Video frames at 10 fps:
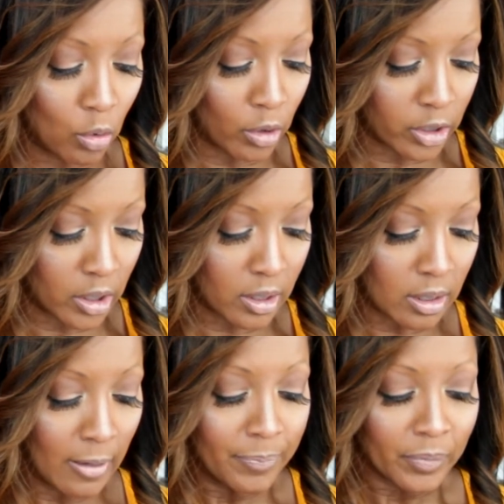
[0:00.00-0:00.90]

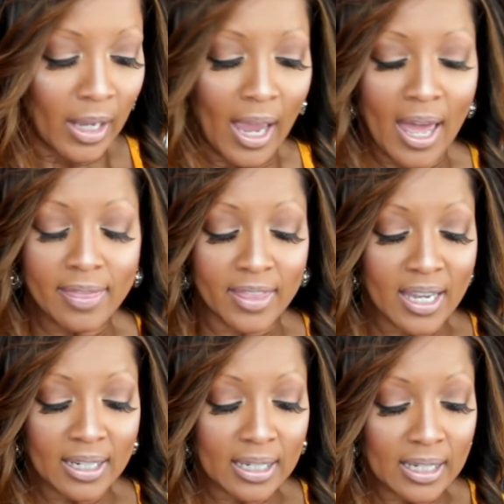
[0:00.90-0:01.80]
gorgeous. And
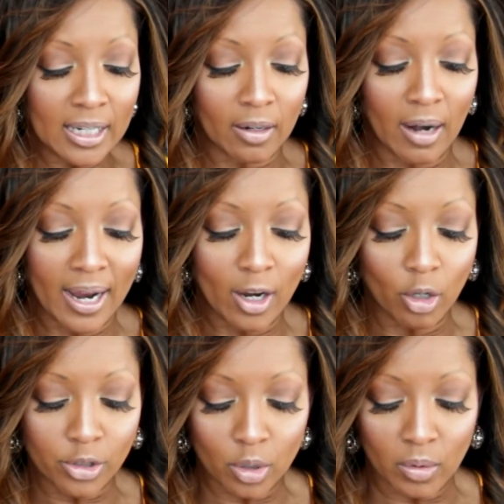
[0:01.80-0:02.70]
then here, I
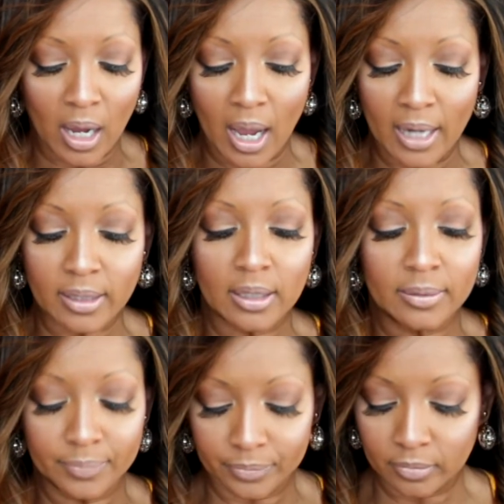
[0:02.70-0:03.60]
also got,
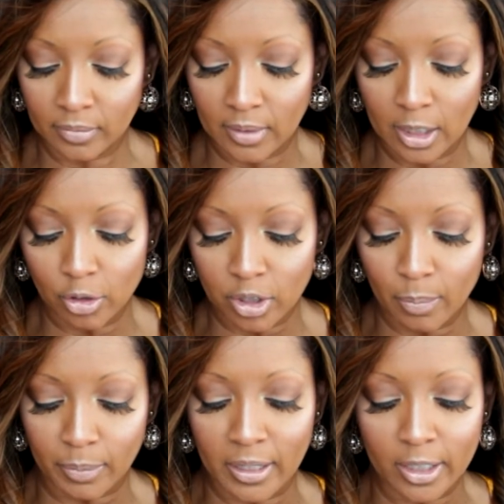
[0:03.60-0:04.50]
here's the
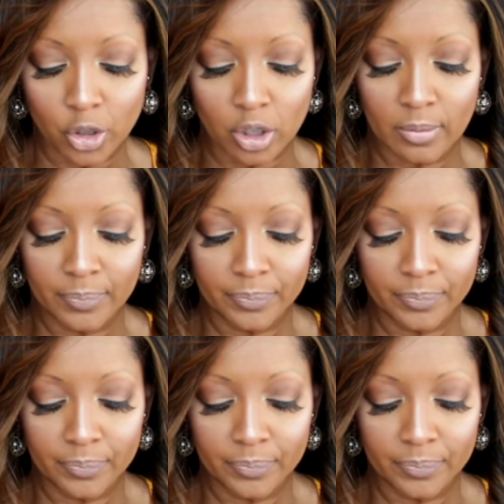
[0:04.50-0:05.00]
blush.